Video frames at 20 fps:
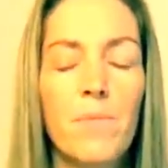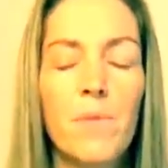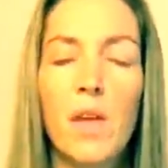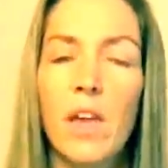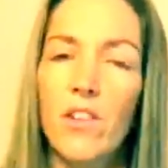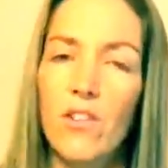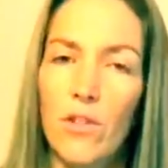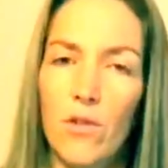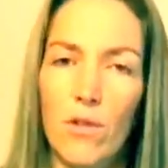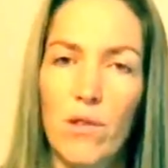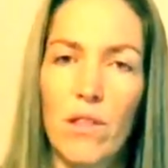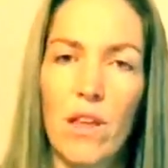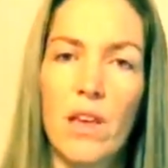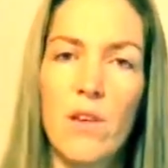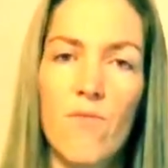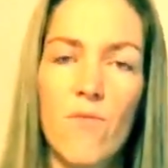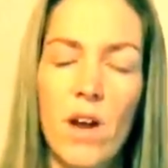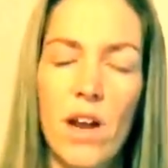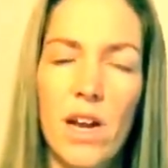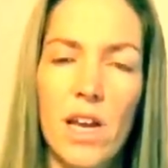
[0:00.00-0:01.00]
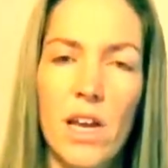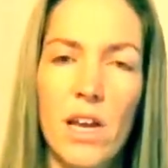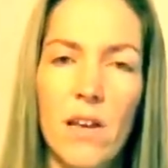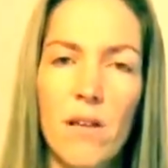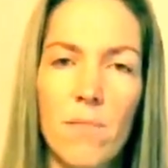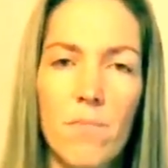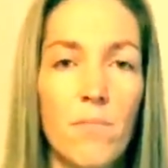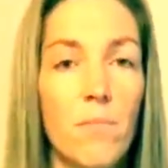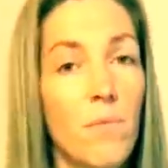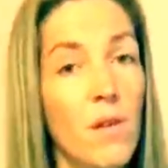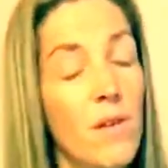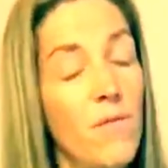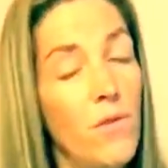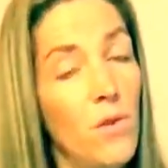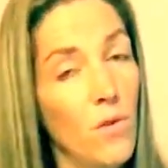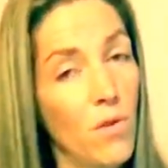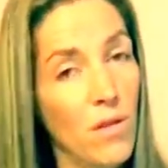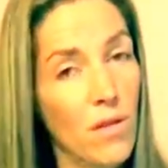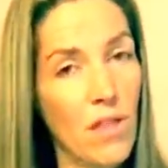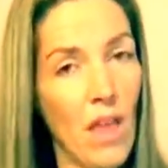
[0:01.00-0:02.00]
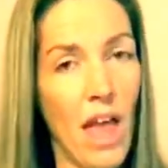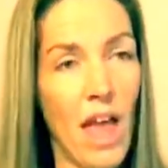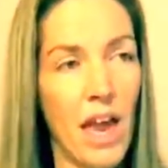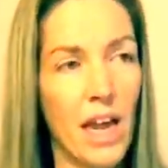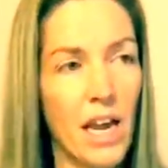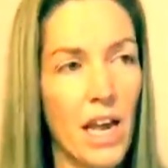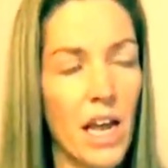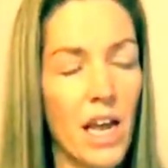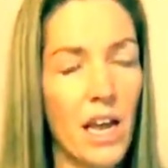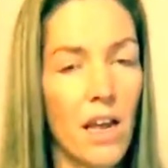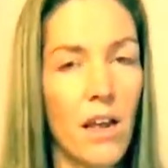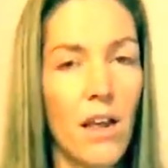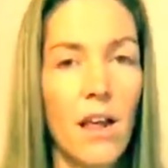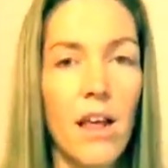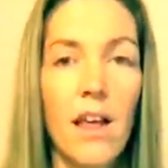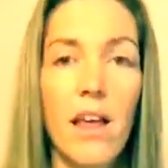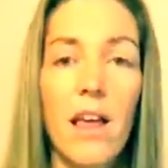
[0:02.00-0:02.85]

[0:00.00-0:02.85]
Get your seat ready. If you're standing,